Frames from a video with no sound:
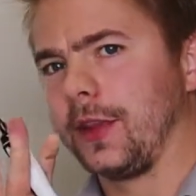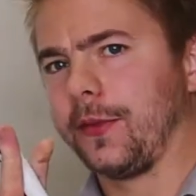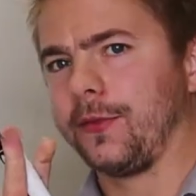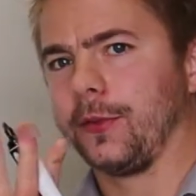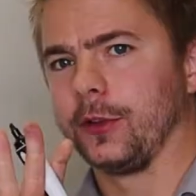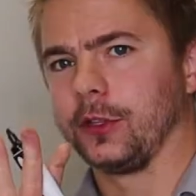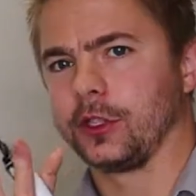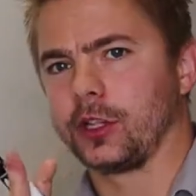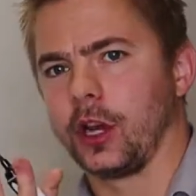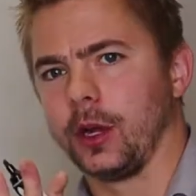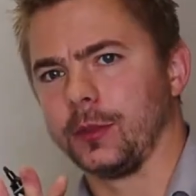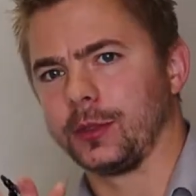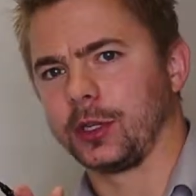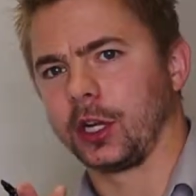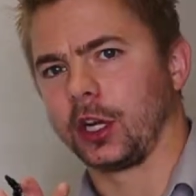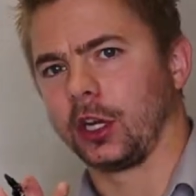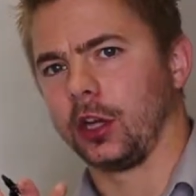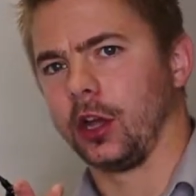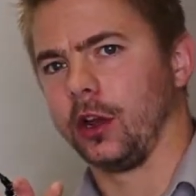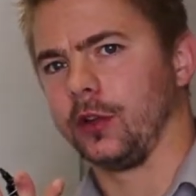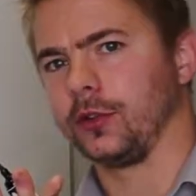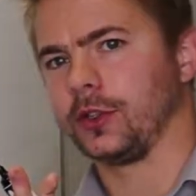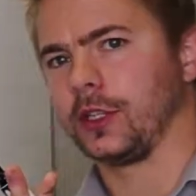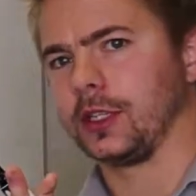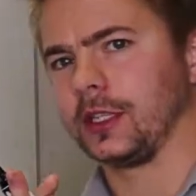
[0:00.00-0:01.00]
different types of
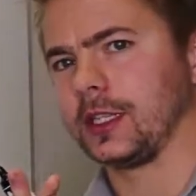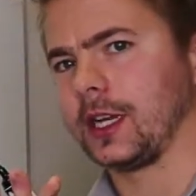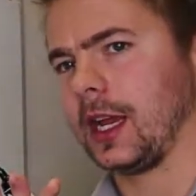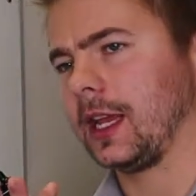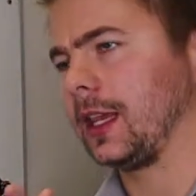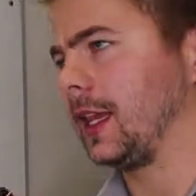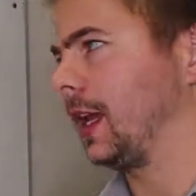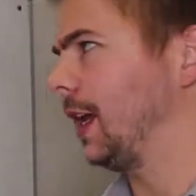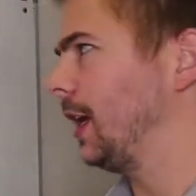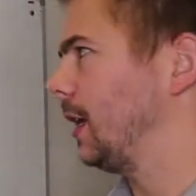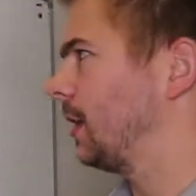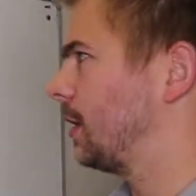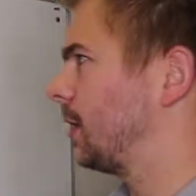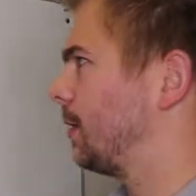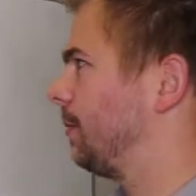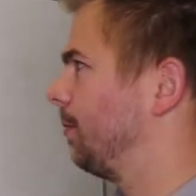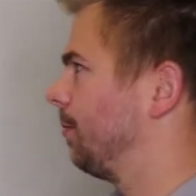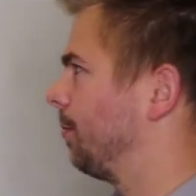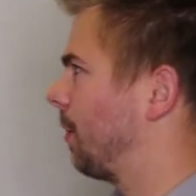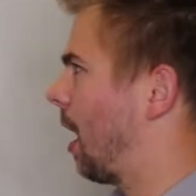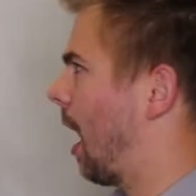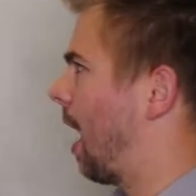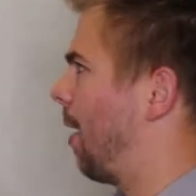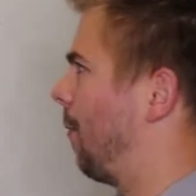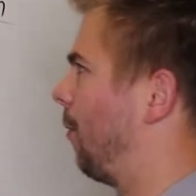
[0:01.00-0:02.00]
closing
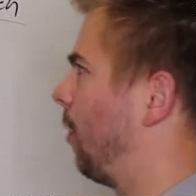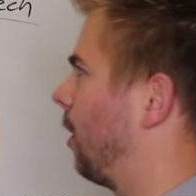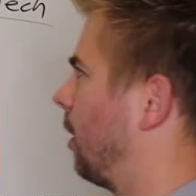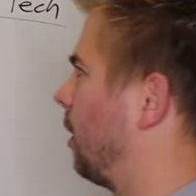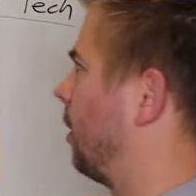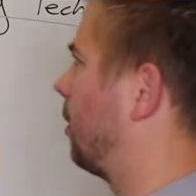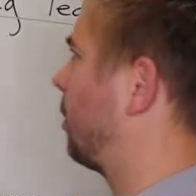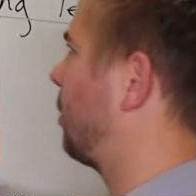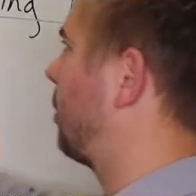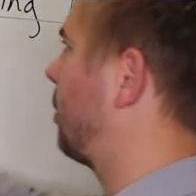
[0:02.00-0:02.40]
techniques and we're going to